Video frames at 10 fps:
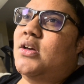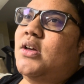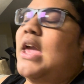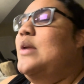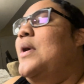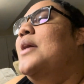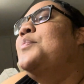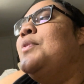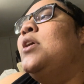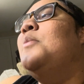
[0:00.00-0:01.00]
Anyway,
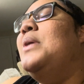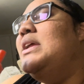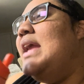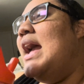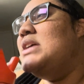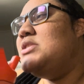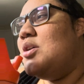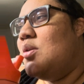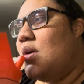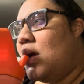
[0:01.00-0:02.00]
but yeah,
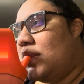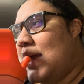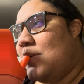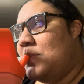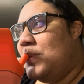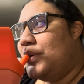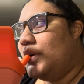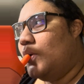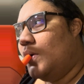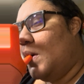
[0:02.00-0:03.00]
so that would be pretty
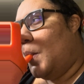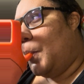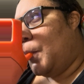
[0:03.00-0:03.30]
cool.